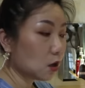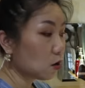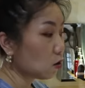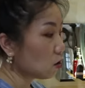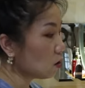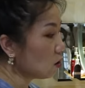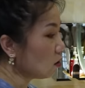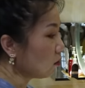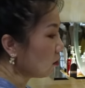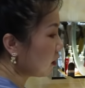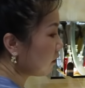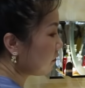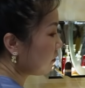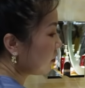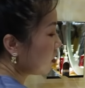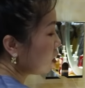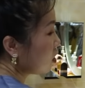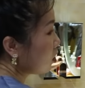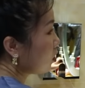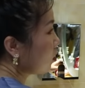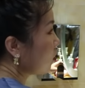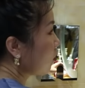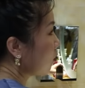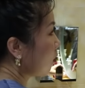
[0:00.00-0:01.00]
You know,
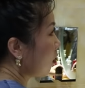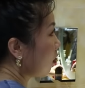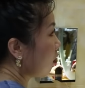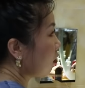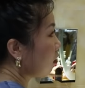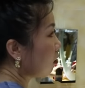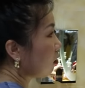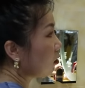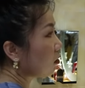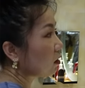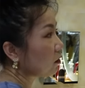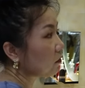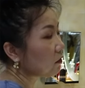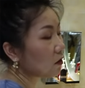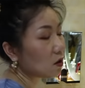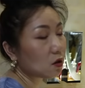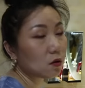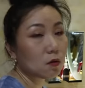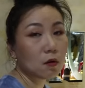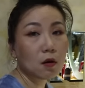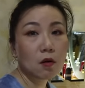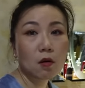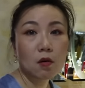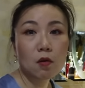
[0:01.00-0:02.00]
if
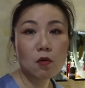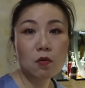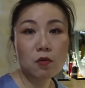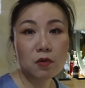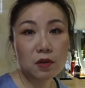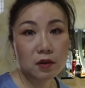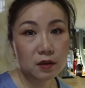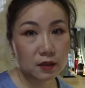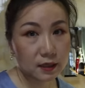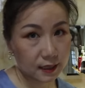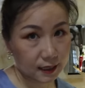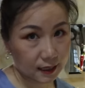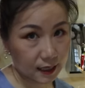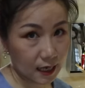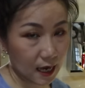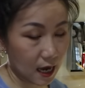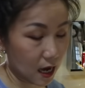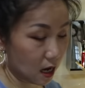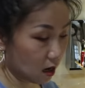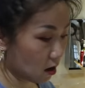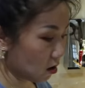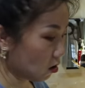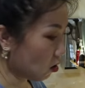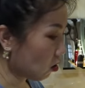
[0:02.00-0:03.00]
you are oily
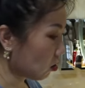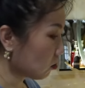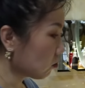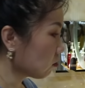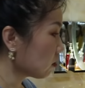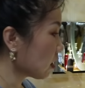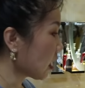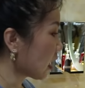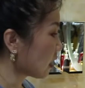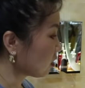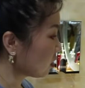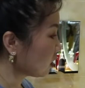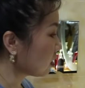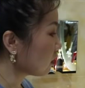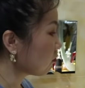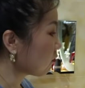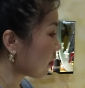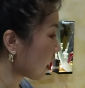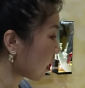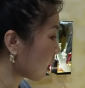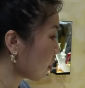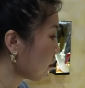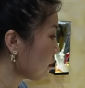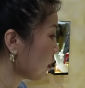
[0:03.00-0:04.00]
skin, I would actually
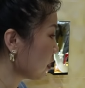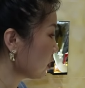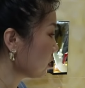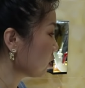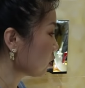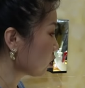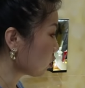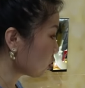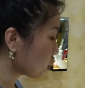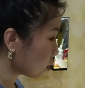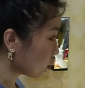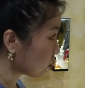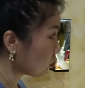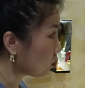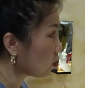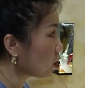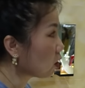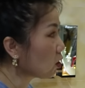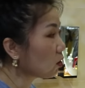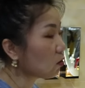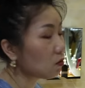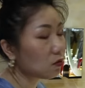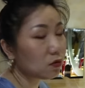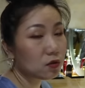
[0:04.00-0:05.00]
recommend to
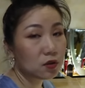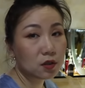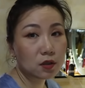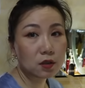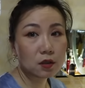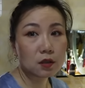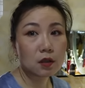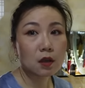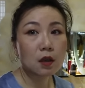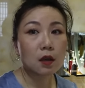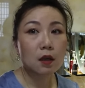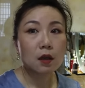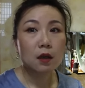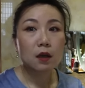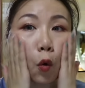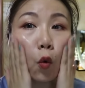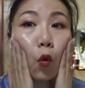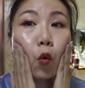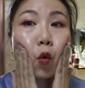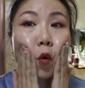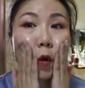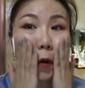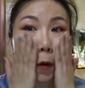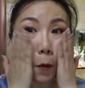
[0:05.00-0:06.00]
use
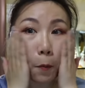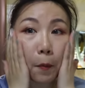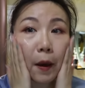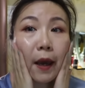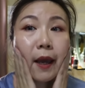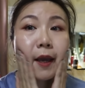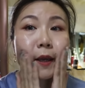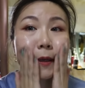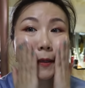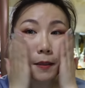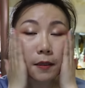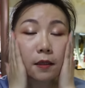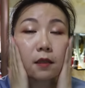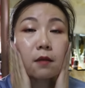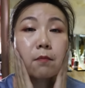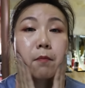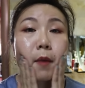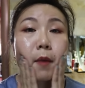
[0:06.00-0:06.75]
oil-based